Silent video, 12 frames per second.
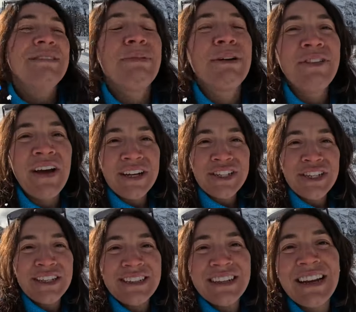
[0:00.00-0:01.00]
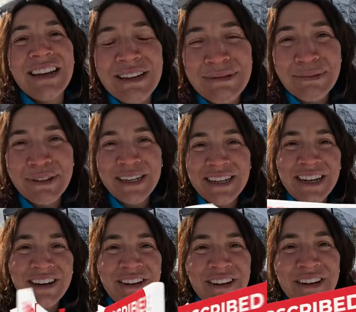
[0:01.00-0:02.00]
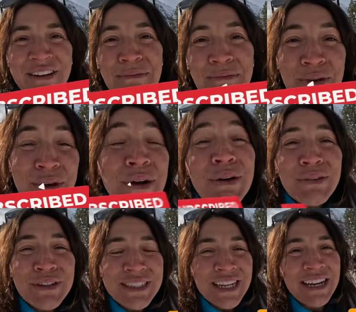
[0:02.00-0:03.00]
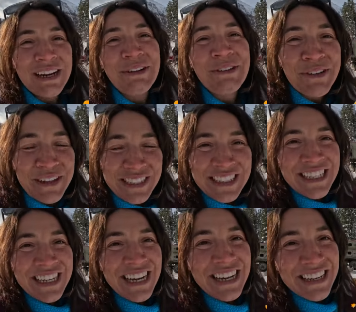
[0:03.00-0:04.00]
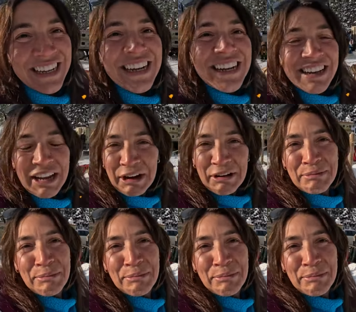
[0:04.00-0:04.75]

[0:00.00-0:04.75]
perfection. Can't complain at all. A beautiful day once again here in